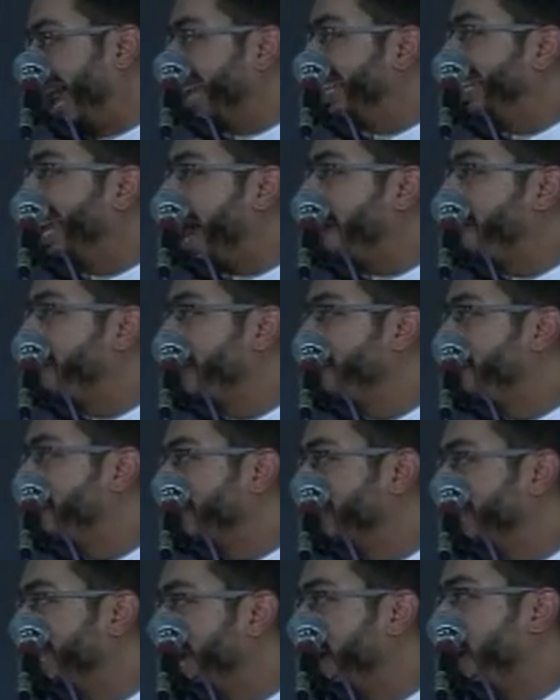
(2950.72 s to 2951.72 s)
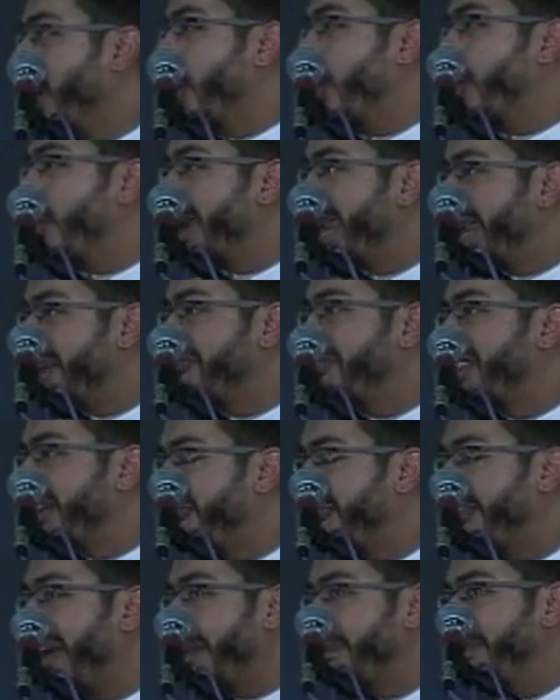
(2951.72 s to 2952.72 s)
And there are people there who love
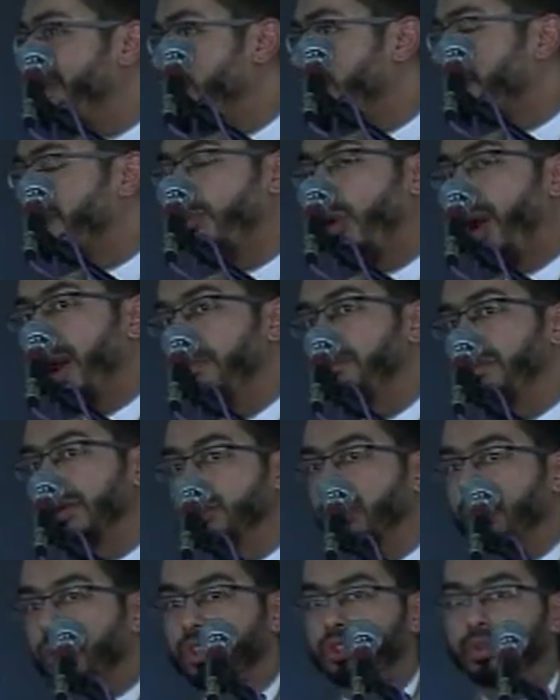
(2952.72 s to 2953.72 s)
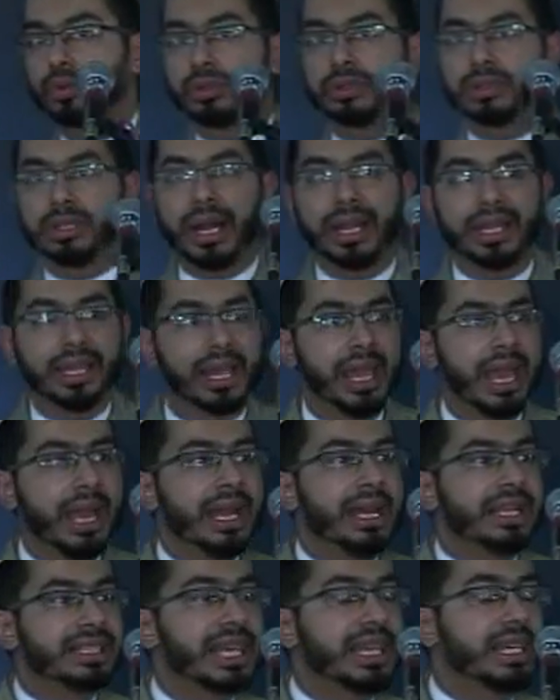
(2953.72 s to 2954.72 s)
the family of Muhammadur Rasulullah
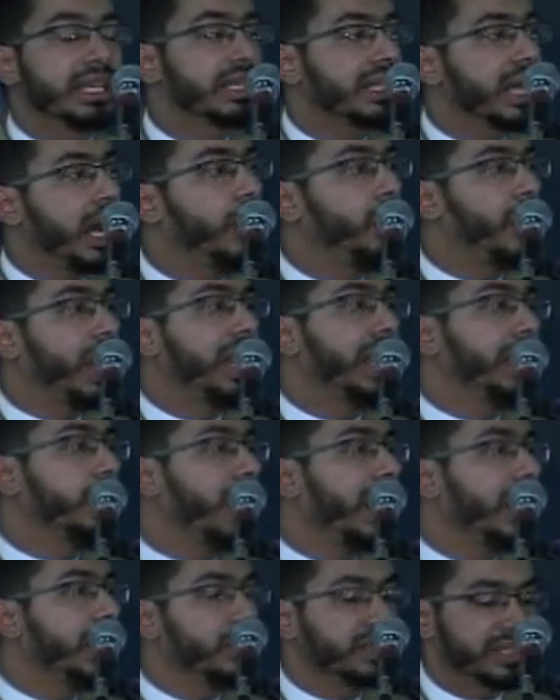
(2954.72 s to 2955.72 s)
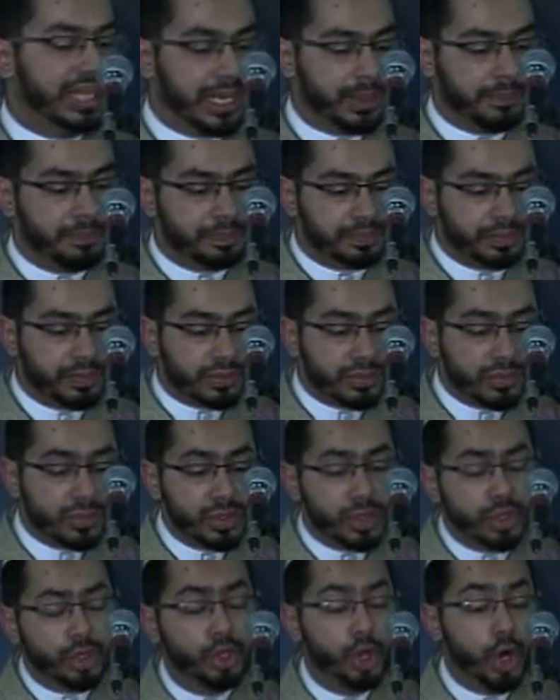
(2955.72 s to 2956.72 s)
sallallahu alayhi wa sallam.
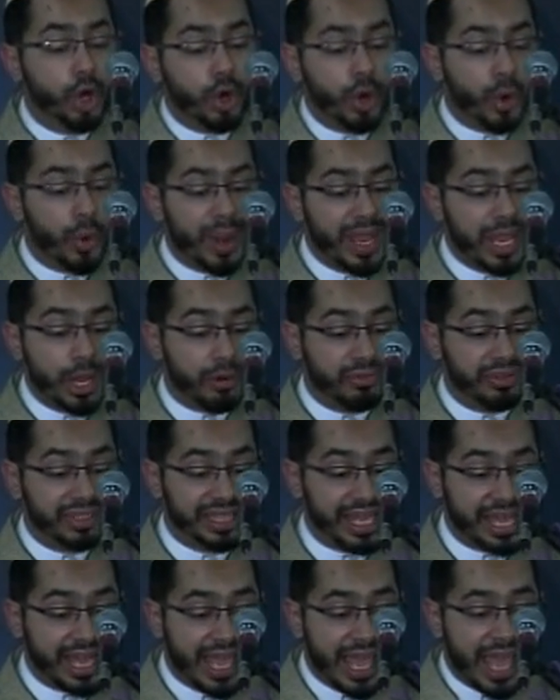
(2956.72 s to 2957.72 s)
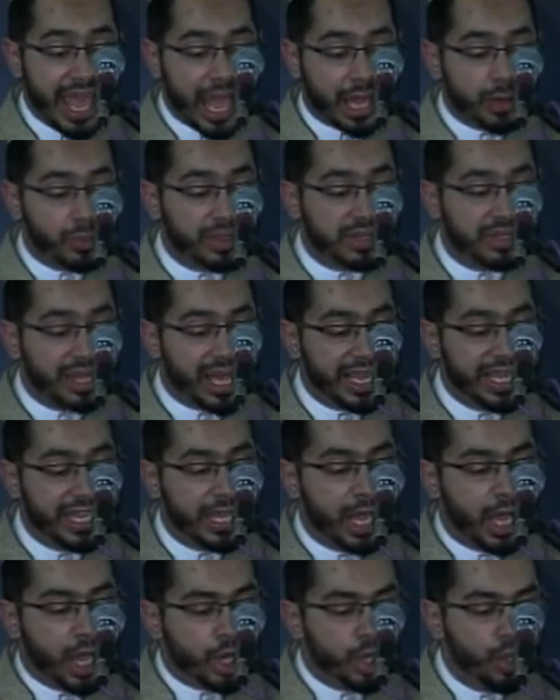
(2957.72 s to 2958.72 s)
Go away over there, and
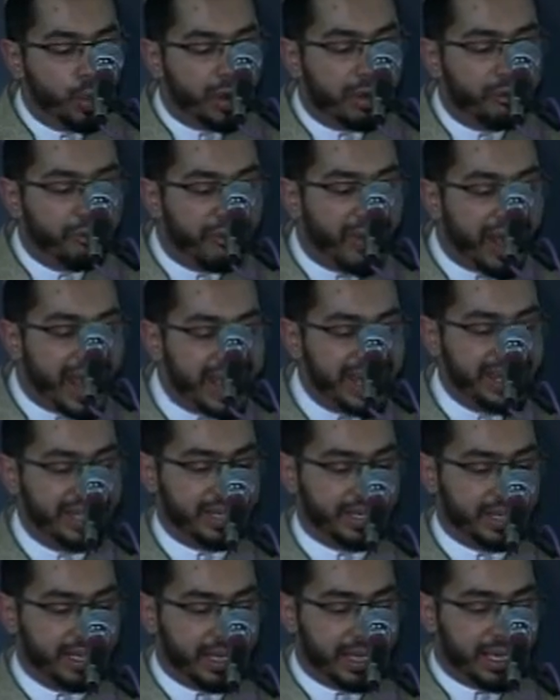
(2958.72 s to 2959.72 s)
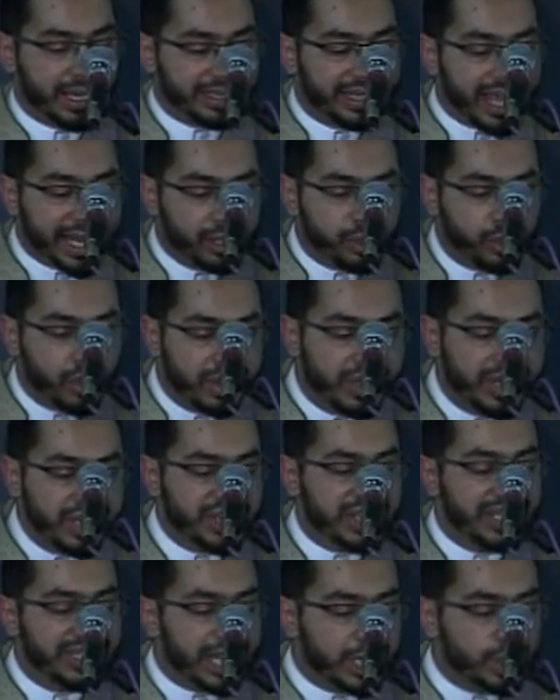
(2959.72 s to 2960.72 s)
wallahi, you will find that
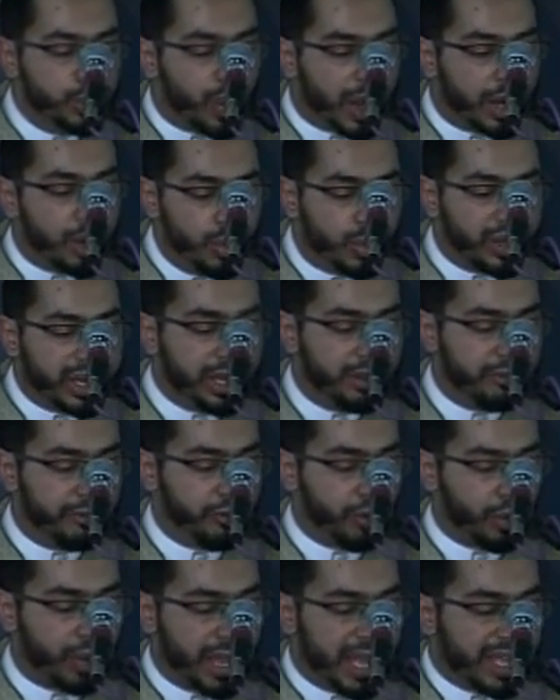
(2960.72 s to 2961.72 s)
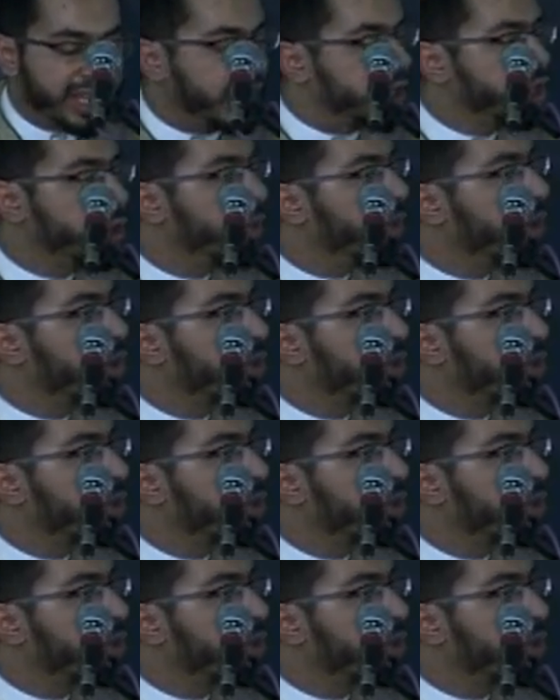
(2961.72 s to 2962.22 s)
condition that you are looking for, that you